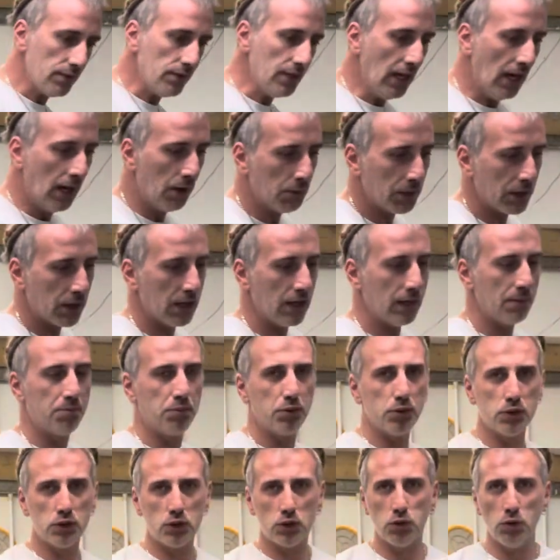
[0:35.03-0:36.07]
and we're gonna put
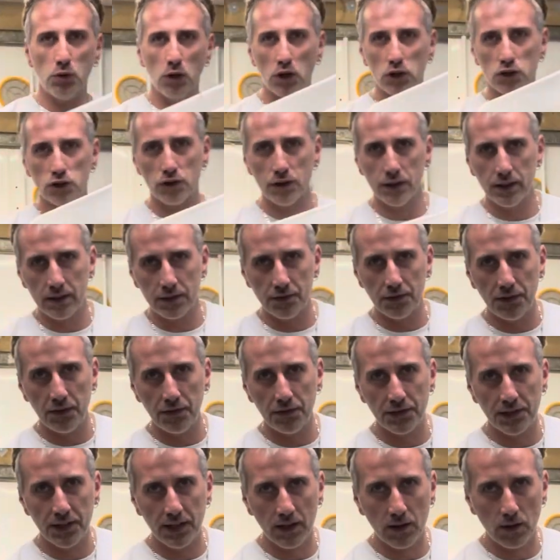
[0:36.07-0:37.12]

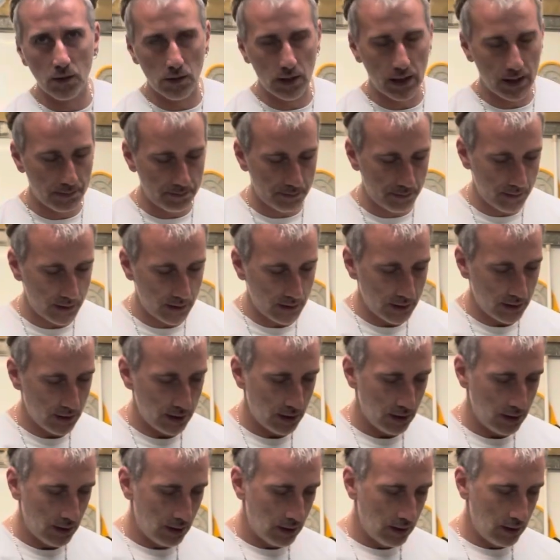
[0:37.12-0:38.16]
250 grams
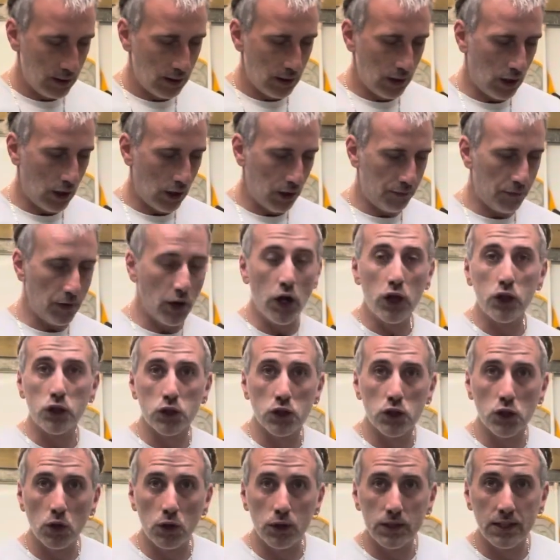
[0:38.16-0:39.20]
of
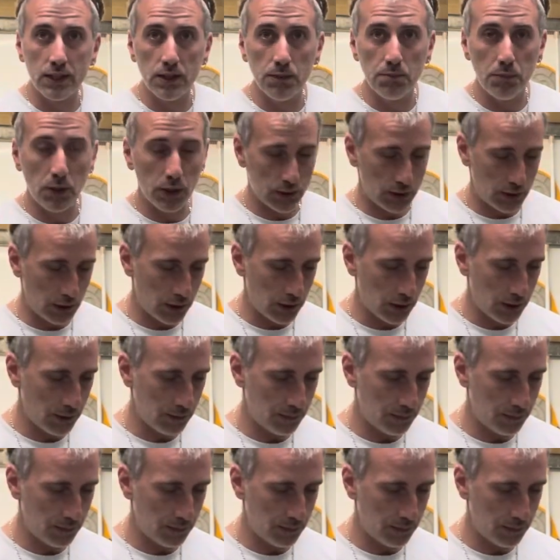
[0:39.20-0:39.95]
unsalted butter.